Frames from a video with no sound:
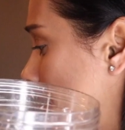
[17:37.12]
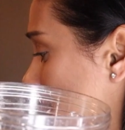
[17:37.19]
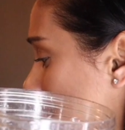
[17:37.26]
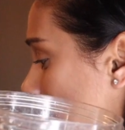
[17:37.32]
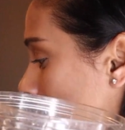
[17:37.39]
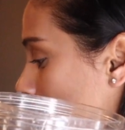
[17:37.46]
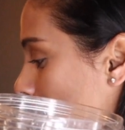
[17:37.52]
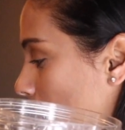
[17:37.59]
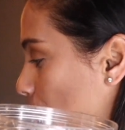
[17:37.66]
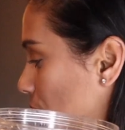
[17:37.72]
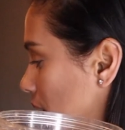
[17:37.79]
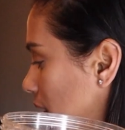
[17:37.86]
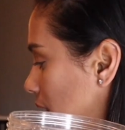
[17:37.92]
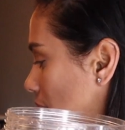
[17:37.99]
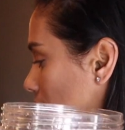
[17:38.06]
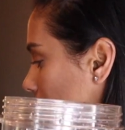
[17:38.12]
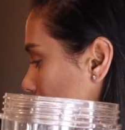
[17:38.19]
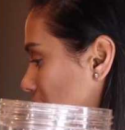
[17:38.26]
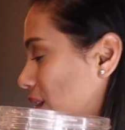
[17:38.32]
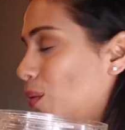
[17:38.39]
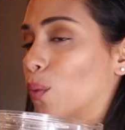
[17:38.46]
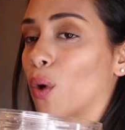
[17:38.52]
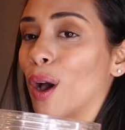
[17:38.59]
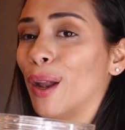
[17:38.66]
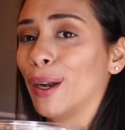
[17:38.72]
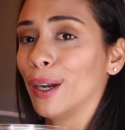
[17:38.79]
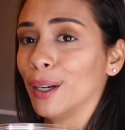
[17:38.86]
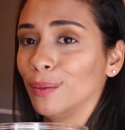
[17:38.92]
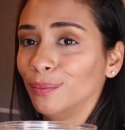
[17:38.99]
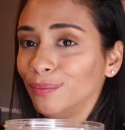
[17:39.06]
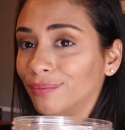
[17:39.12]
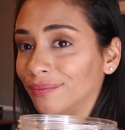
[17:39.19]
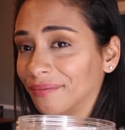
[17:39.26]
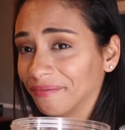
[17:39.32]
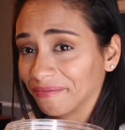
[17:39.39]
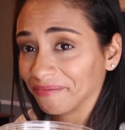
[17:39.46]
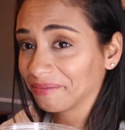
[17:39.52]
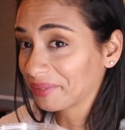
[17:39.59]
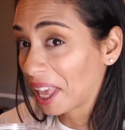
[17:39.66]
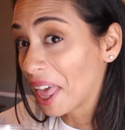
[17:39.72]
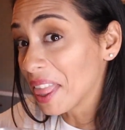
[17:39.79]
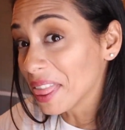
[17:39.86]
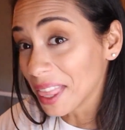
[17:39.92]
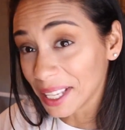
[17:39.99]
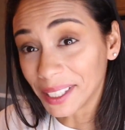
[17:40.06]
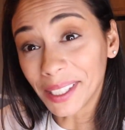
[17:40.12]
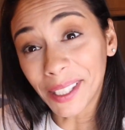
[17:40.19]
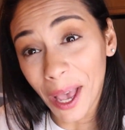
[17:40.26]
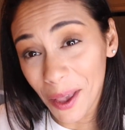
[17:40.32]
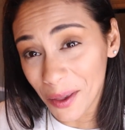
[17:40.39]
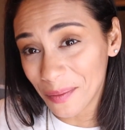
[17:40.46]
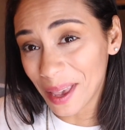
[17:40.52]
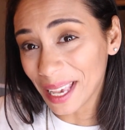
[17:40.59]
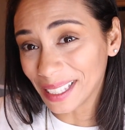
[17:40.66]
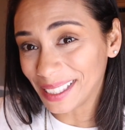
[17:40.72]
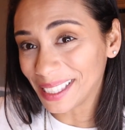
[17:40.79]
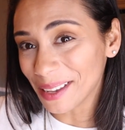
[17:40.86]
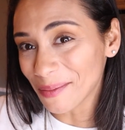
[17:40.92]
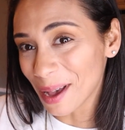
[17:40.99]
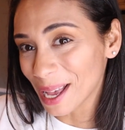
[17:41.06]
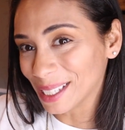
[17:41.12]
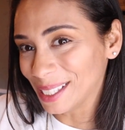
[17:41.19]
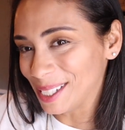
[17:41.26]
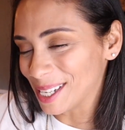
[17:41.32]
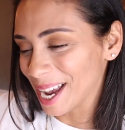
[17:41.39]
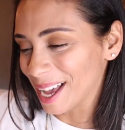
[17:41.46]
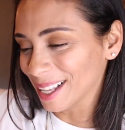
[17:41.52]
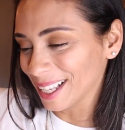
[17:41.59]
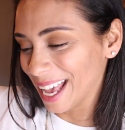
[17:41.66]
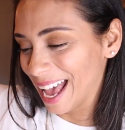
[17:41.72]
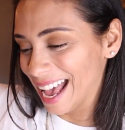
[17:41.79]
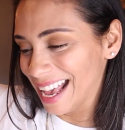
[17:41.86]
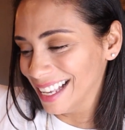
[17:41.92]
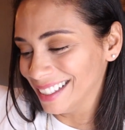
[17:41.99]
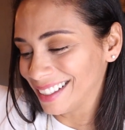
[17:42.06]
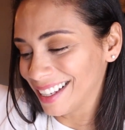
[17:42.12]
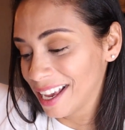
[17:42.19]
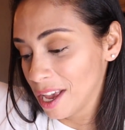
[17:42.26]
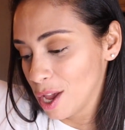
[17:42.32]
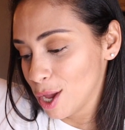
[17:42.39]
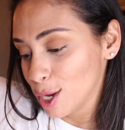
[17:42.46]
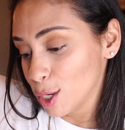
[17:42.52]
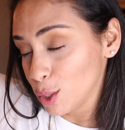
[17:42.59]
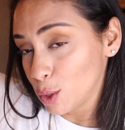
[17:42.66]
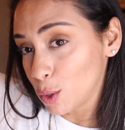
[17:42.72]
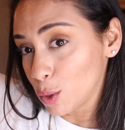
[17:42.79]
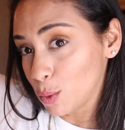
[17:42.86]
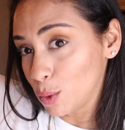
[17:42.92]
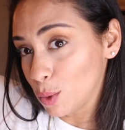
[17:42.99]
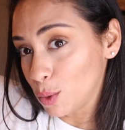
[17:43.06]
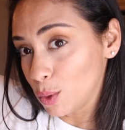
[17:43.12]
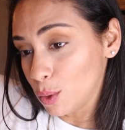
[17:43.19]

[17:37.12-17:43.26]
then I'm gonna take some water. This is how you make sea moss gel, guys. Just